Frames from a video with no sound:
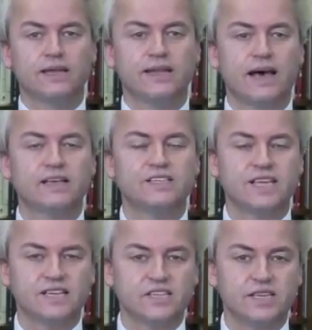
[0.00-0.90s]
there are
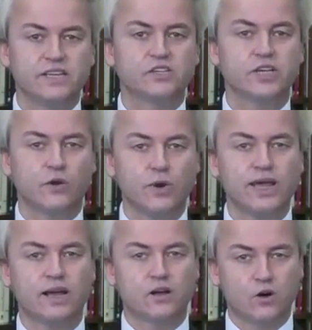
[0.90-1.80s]
60
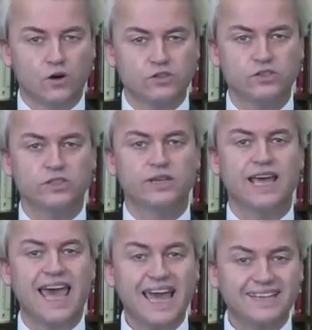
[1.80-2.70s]
Sharia courts
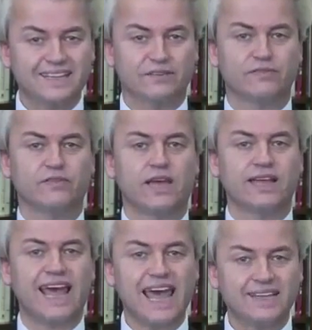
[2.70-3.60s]
active
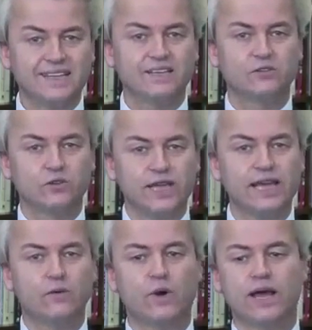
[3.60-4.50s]
and acting
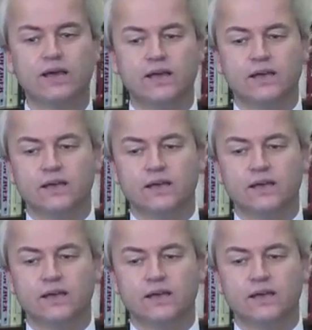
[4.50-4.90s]
today, where